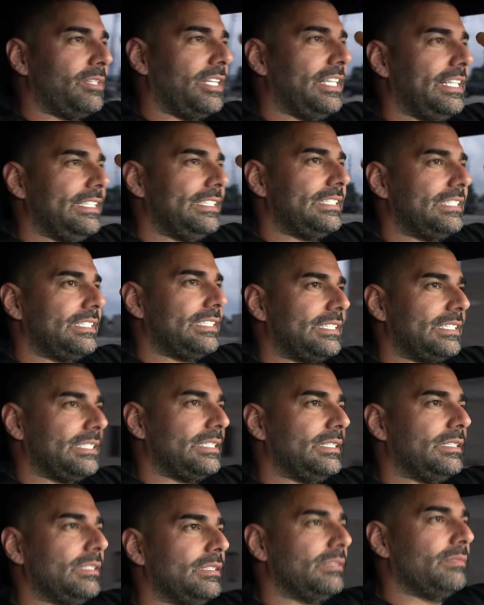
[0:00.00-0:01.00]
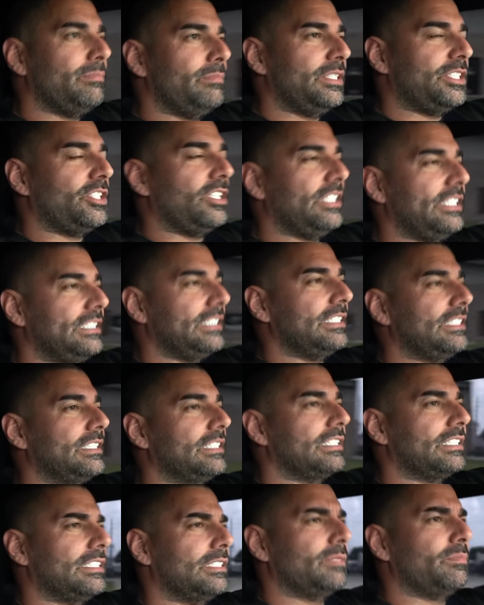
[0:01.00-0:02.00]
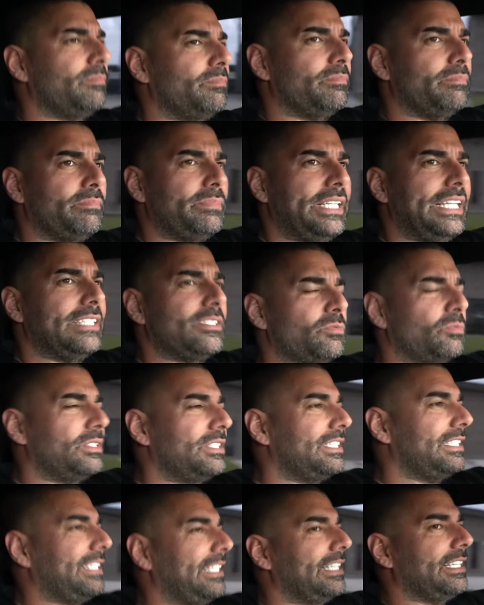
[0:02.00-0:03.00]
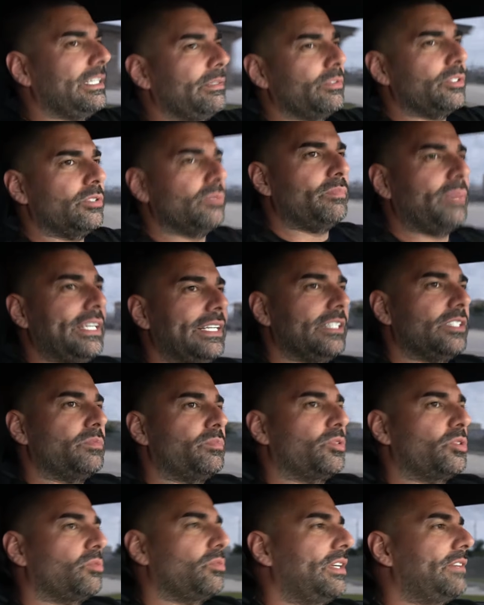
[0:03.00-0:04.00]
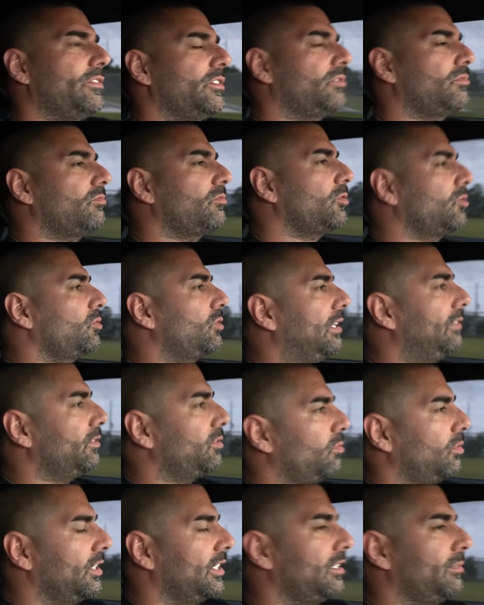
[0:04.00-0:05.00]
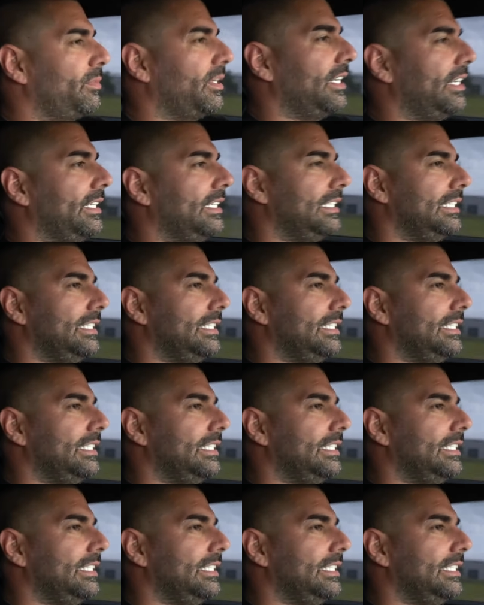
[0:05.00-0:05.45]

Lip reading: nice Michelin's PS1s, I think, I don't know, Pilot Sports, whatever Travis wanted to buy.